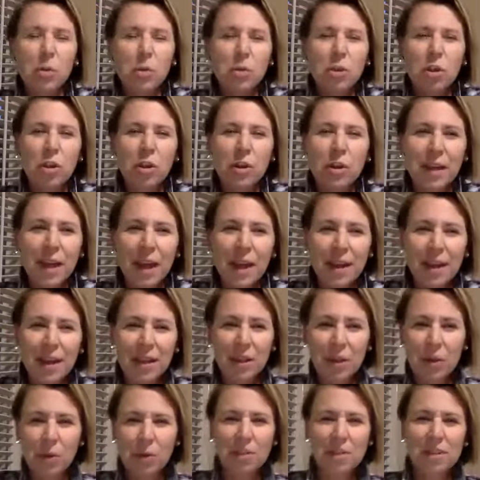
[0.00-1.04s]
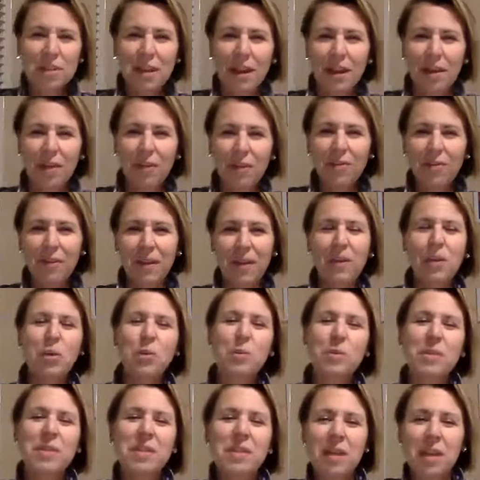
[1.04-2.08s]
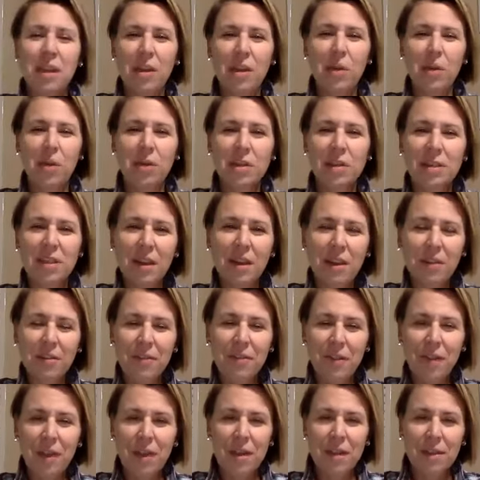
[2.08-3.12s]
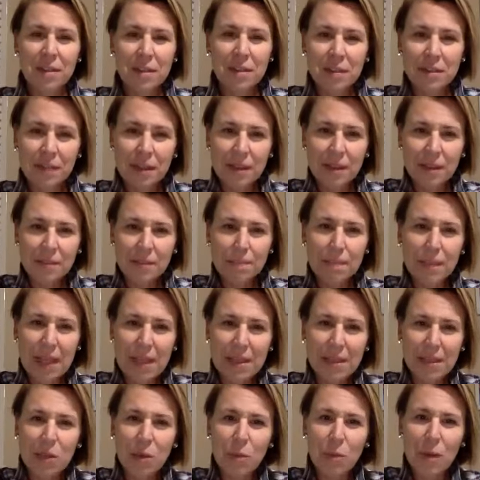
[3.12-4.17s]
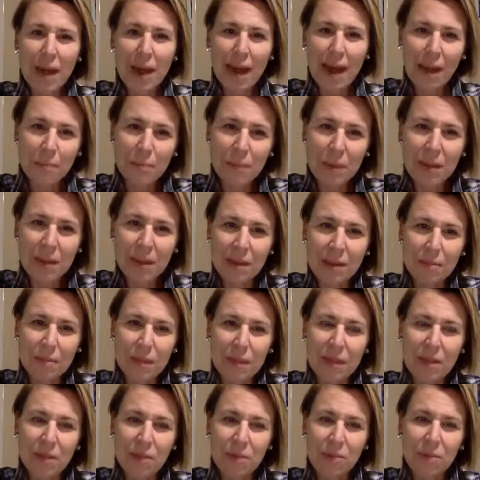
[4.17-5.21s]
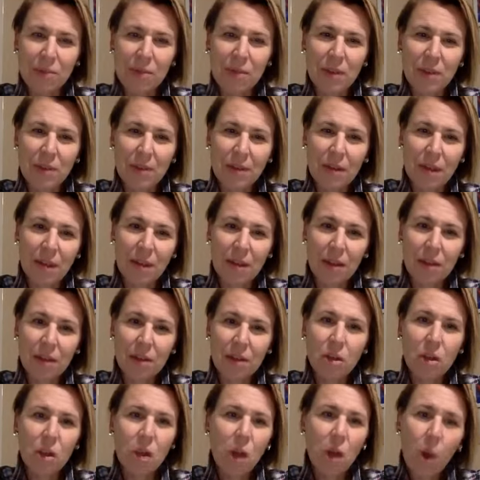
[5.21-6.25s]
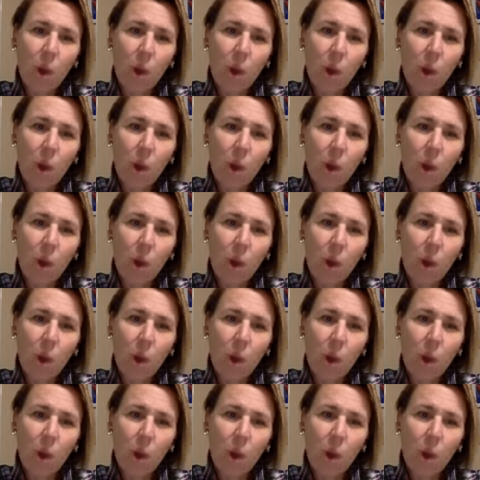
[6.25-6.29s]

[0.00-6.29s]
look at it yourself and you see yourself, does it make you happy and make you feel? No.